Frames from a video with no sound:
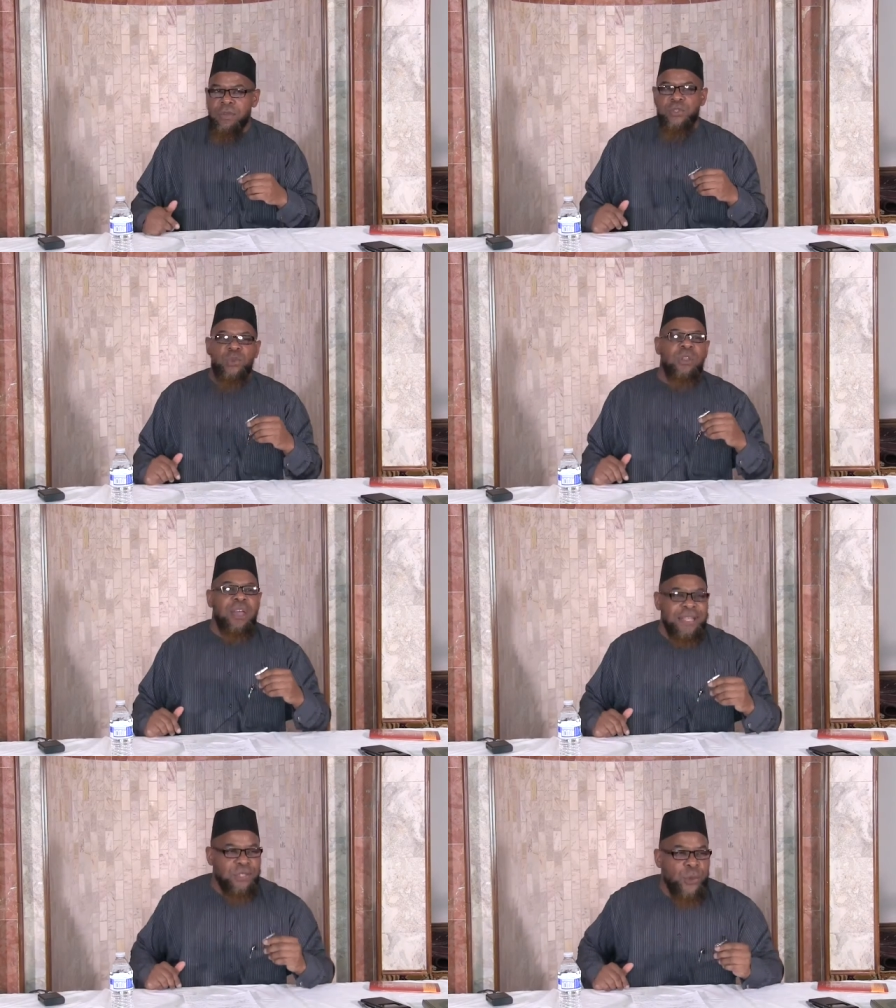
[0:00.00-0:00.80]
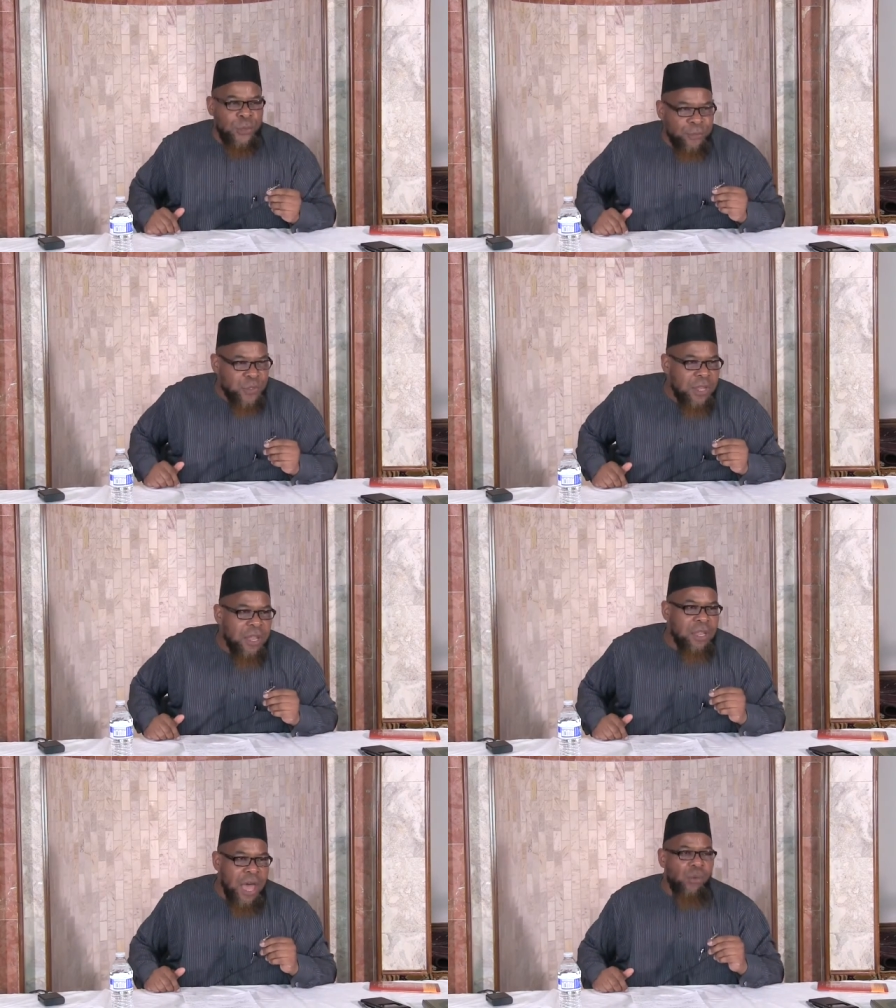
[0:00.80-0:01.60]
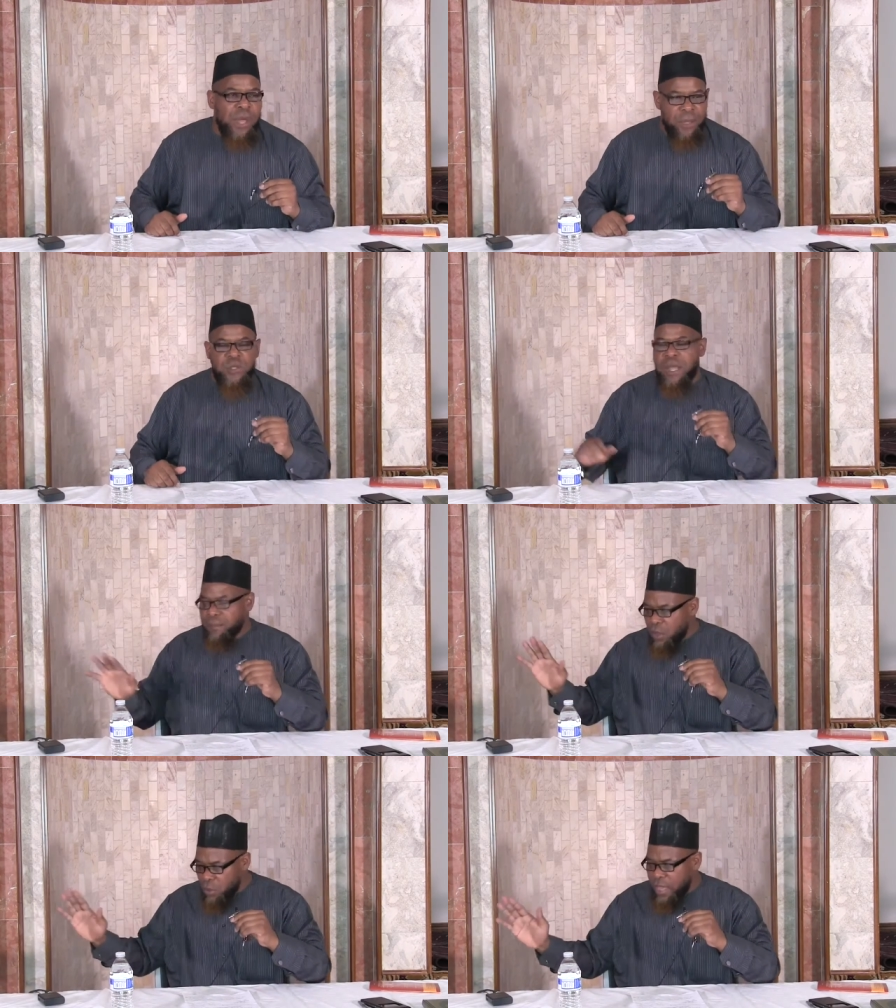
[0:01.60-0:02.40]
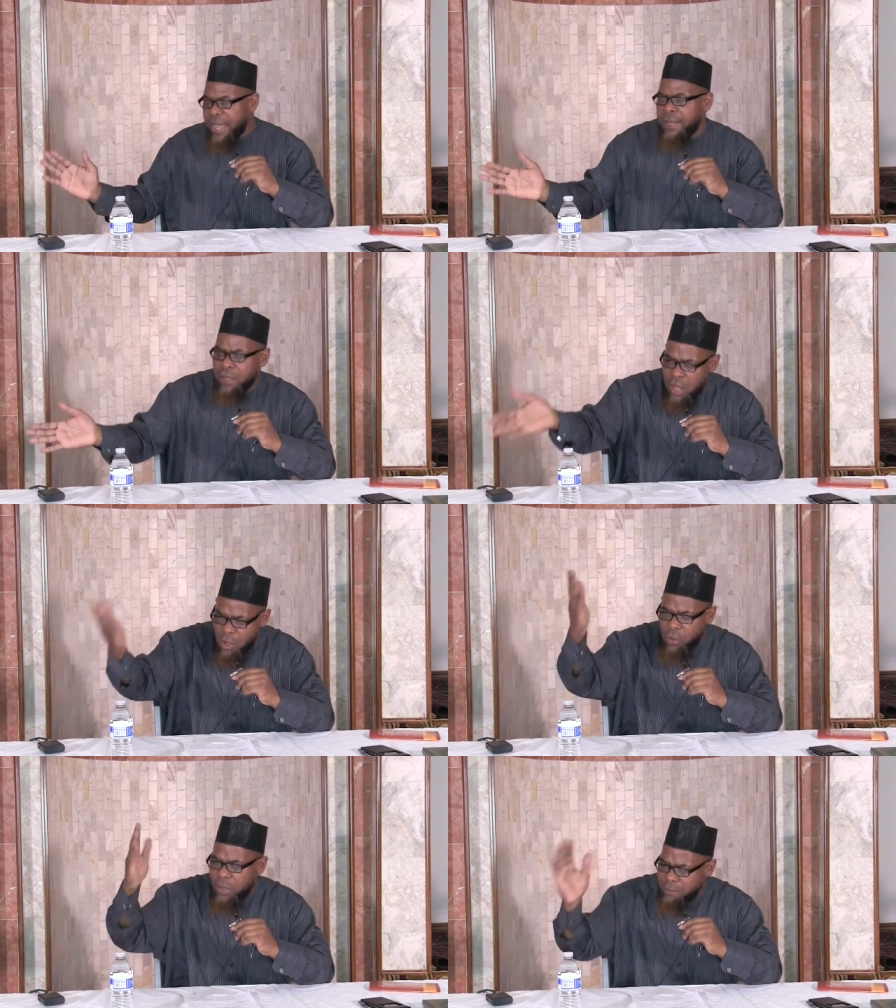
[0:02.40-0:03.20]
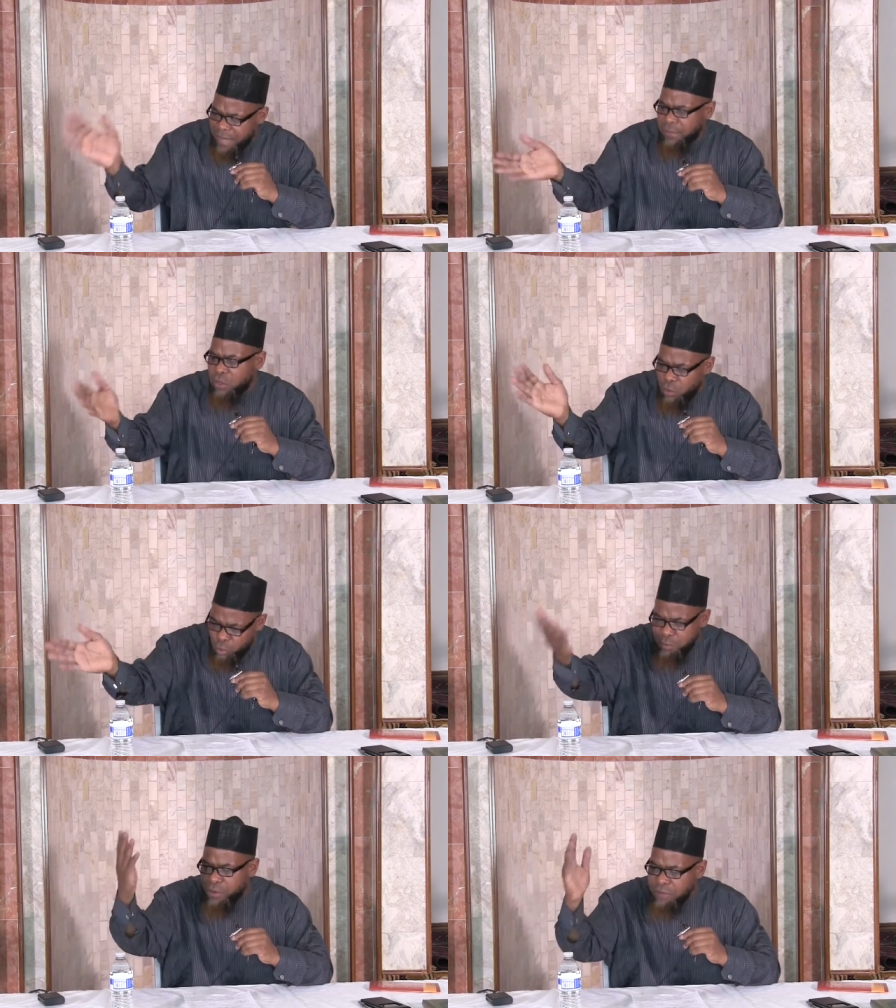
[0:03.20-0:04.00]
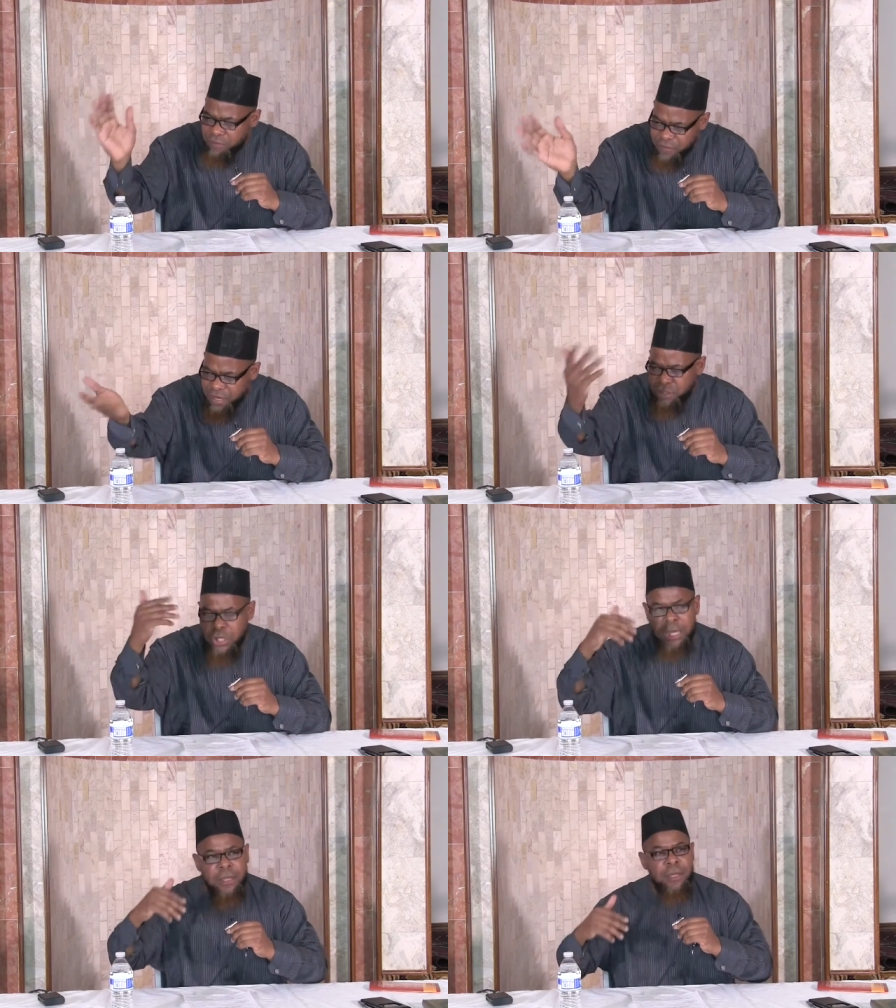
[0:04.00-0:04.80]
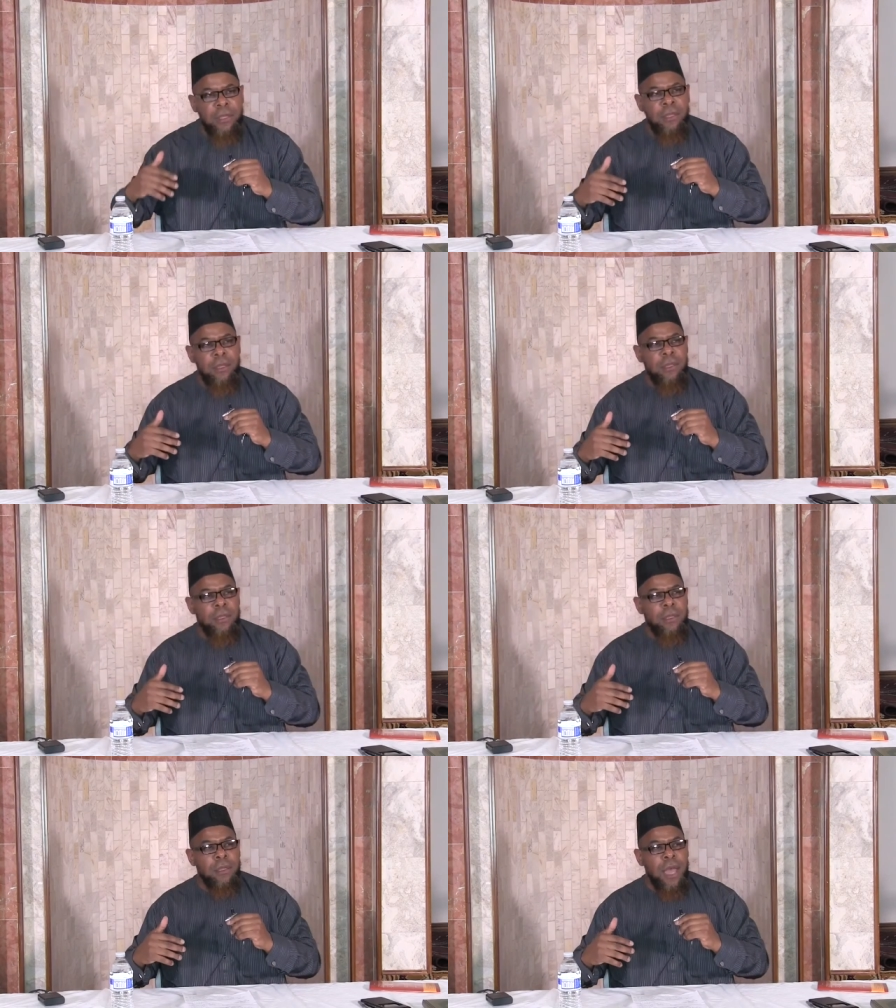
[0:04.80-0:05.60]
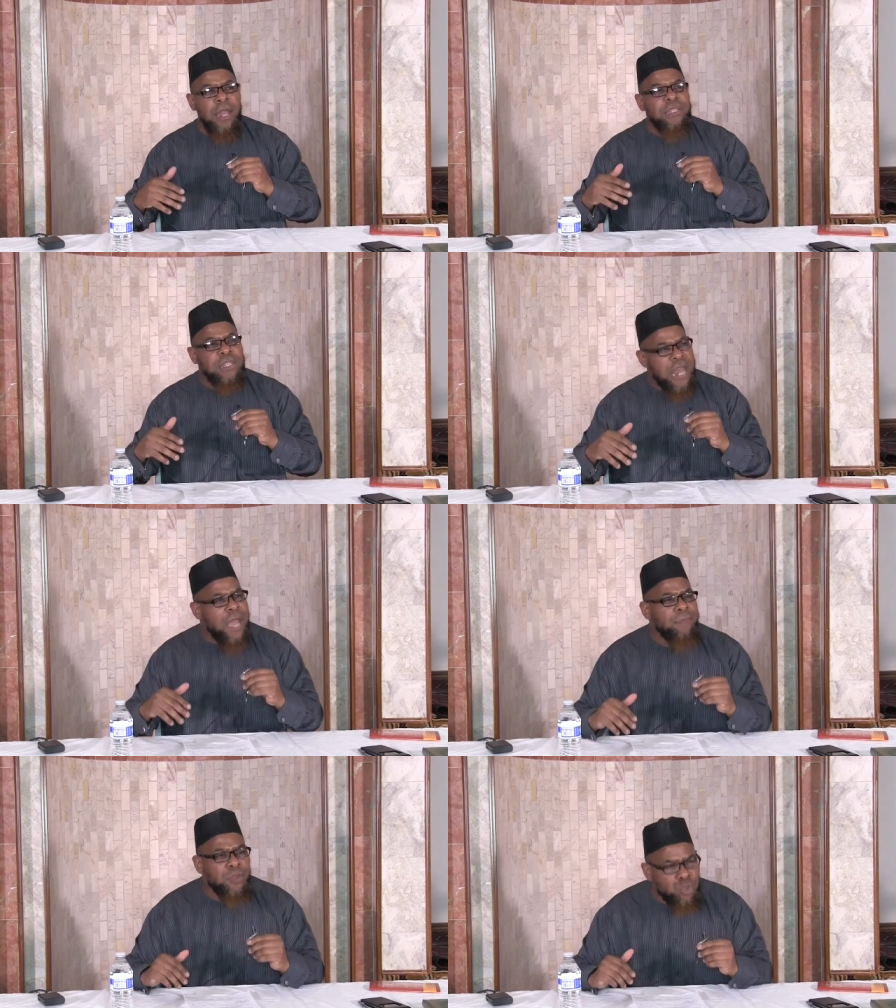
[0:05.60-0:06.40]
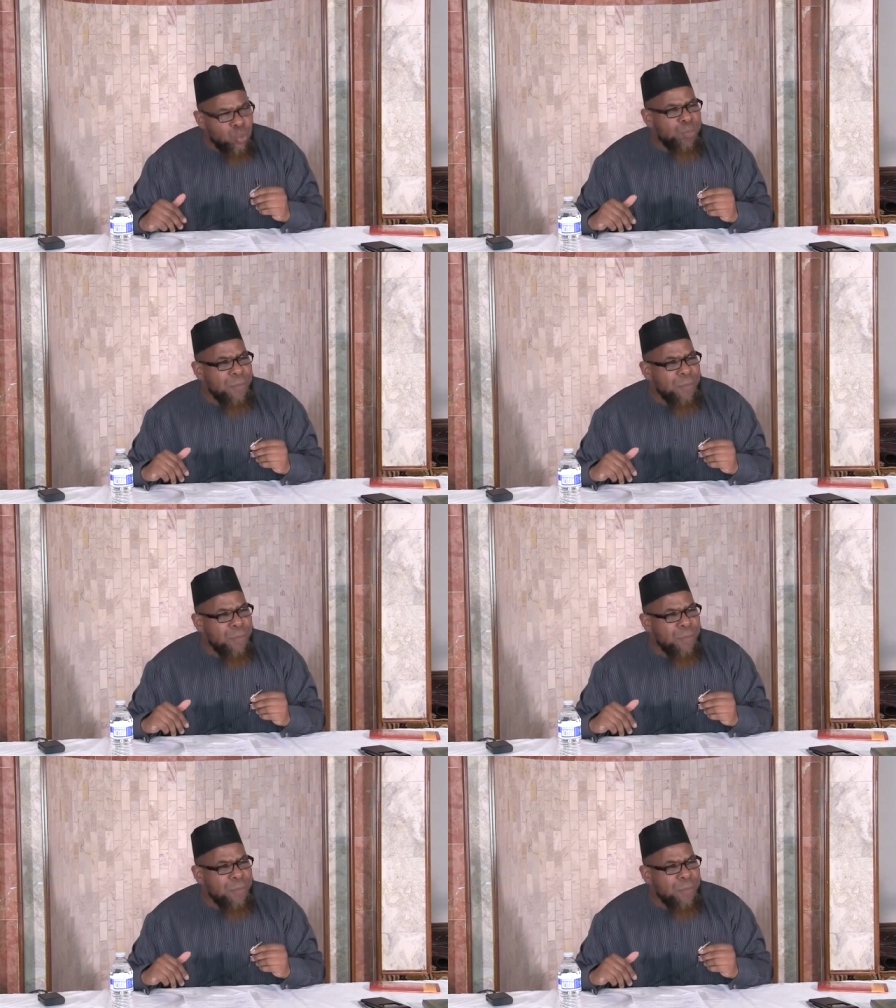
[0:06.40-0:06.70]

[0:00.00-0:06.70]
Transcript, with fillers: Rasulullah told him, sallallahu alayhi wasallam, go ahead, go and make your umrah and finish it. Al-Islam